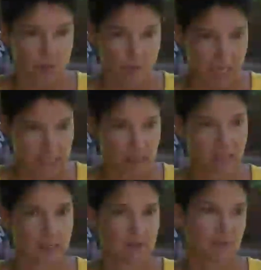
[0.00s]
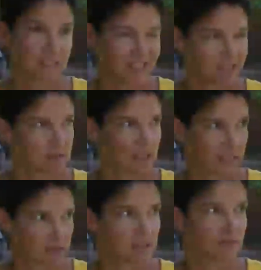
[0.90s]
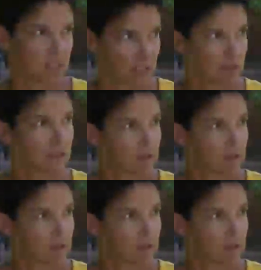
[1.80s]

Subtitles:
to any kind of intense activity.